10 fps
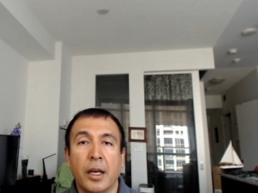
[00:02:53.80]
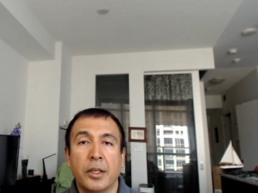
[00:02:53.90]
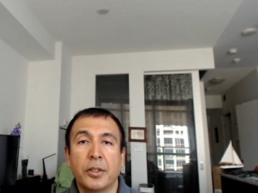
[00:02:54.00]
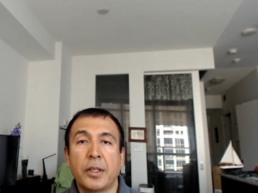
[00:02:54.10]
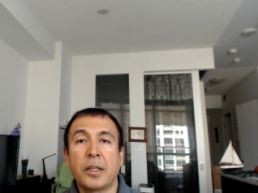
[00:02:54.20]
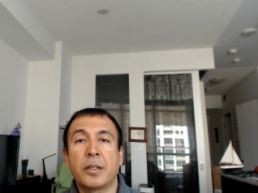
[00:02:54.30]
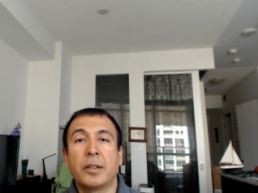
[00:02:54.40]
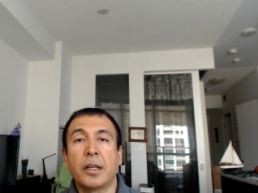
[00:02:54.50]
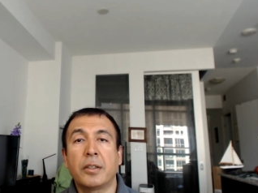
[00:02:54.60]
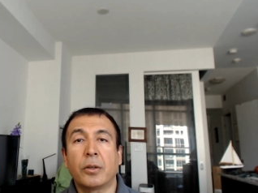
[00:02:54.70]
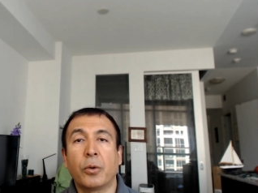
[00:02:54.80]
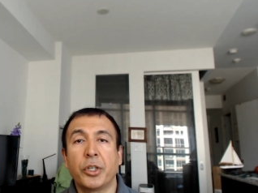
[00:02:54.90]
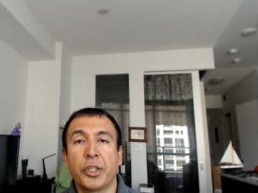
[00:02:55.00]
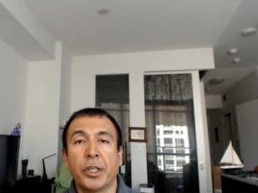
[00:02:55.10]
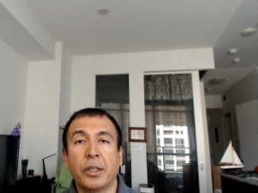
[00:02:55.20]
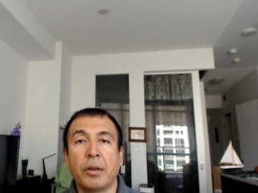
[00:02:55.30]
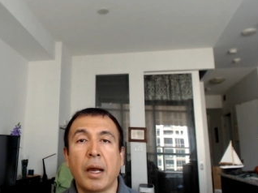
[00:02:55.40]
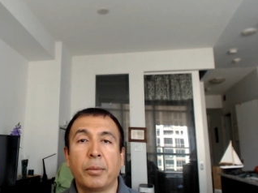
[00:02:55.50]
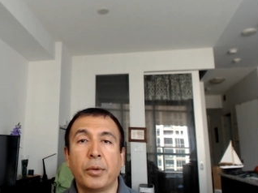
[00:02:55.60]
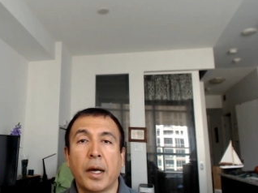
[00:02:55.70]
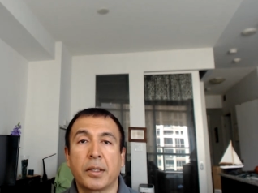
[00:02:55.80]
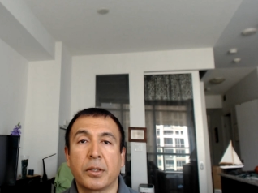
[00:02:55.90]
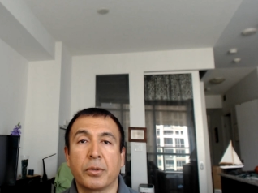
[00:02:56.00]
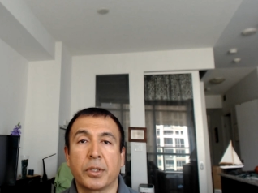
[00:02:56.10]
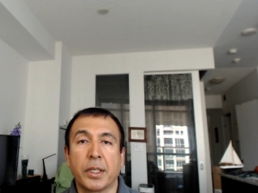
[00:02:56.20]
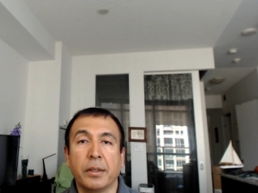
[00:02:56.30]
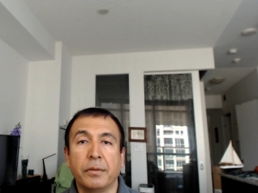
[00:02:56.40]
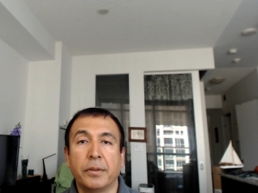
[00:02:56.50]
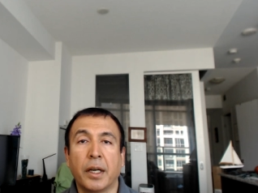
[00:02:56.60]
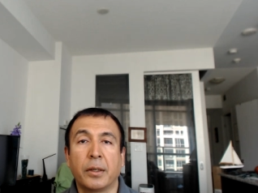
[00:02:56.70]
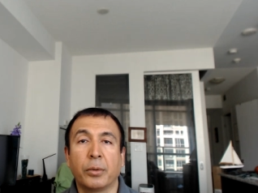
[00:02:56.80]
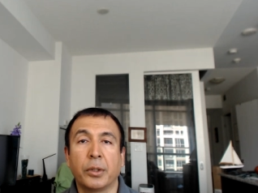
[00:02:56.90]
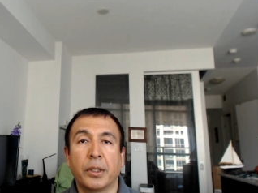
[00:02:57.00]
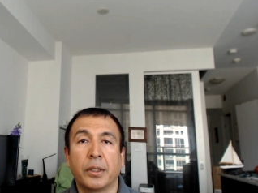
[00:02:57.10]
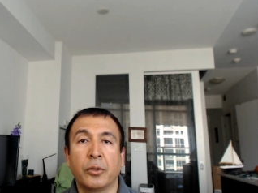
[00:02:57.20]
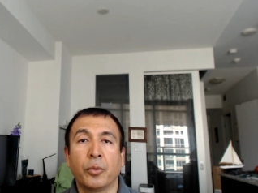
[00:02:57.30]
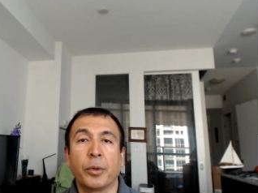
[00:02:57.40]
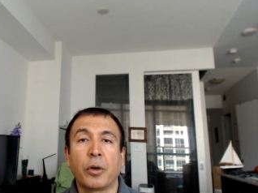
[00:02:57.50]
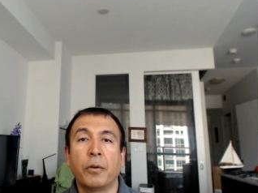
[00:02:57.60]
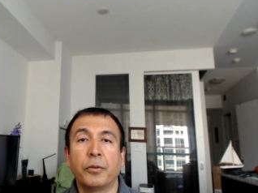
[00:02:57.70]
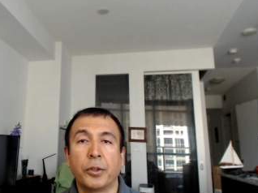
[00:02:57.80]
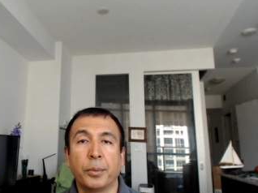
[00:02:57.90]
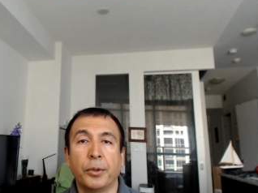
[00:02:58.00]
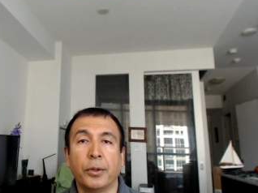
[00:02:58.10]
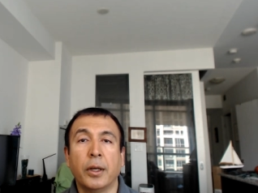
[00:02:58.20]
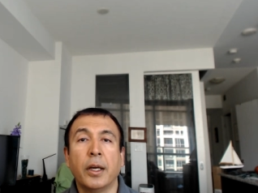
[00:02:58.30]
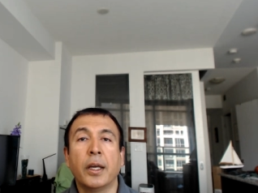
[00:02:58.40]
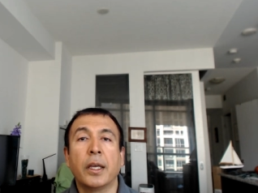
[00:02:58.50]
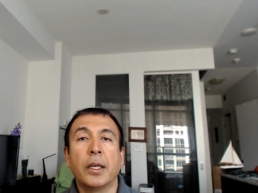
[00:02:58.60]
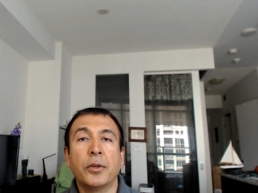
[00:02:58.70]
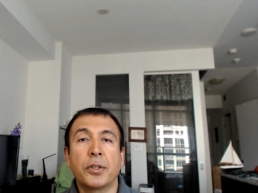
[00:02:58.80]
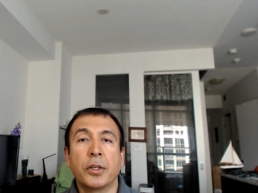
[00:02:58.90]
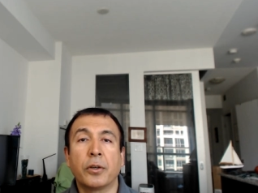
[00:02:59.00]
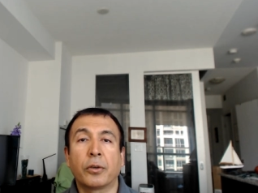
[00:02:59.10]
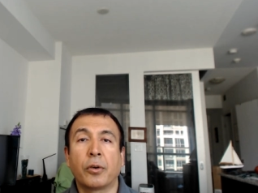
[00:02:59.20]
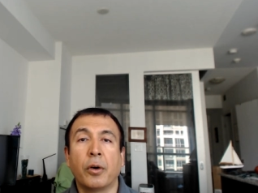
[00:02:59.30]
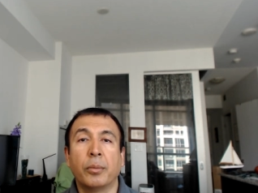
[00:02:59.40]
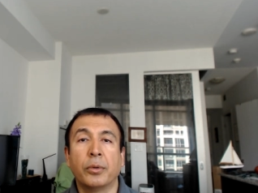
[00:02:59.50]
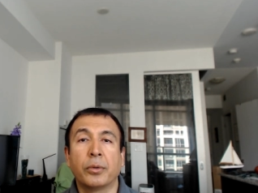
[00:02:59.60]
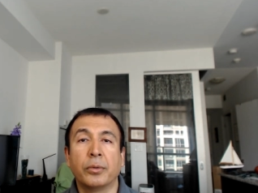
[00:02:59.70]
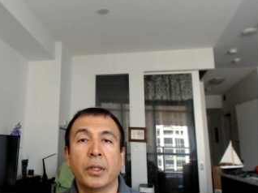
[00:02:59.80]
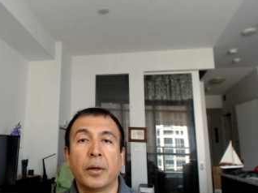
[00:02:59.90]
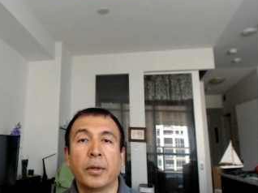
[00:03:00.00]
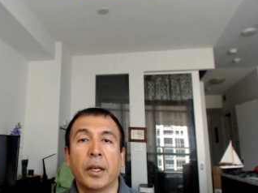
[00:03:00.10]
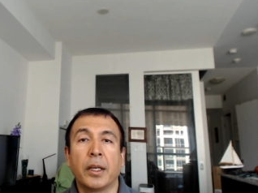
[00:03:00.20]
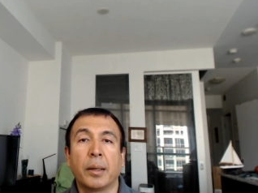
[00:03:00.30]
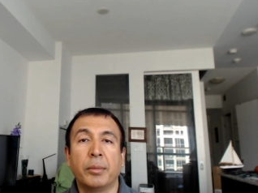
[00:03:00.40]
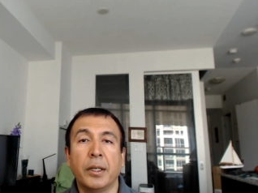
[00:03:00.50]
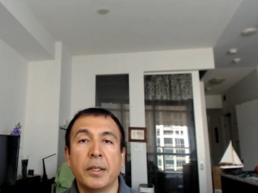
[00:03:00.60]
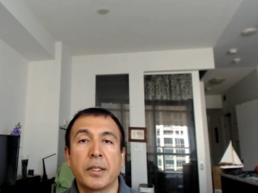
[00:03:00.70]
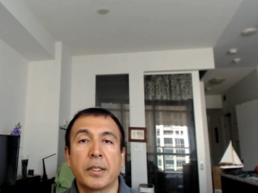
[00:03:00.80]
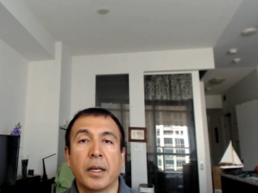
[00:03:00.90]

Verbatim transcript: So that that's a question you have to ask yourself, that whether it will be comfortable using your Chromebook without any updates.